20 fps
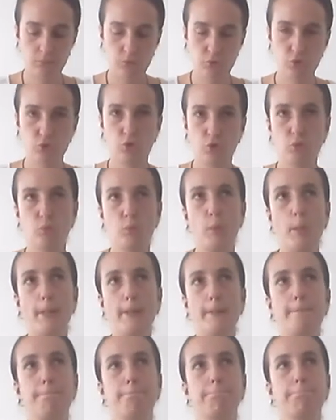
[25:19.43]
So
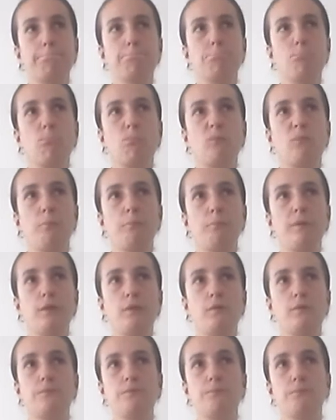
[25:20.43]

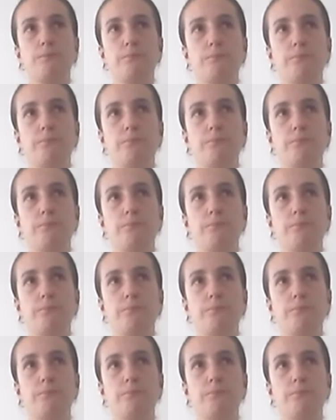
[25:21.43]
because